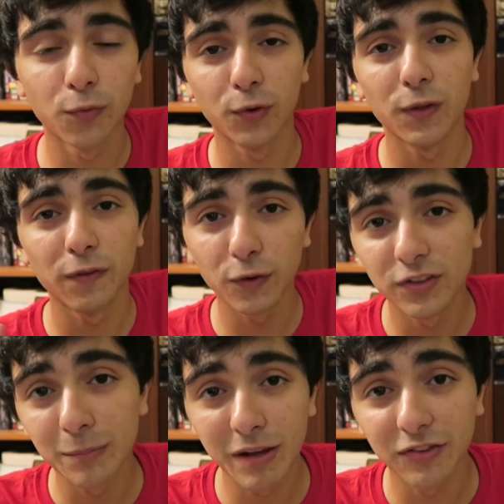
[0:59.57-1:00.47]
for the
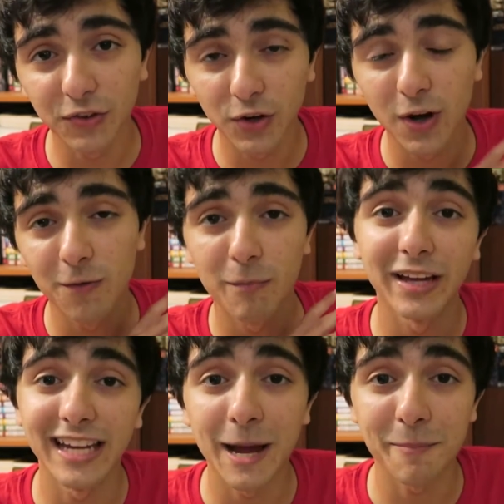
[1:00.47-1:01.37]
first semester of
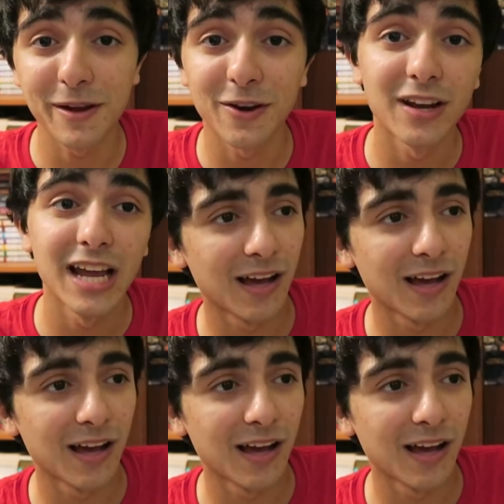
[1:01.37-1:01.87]
my gap year.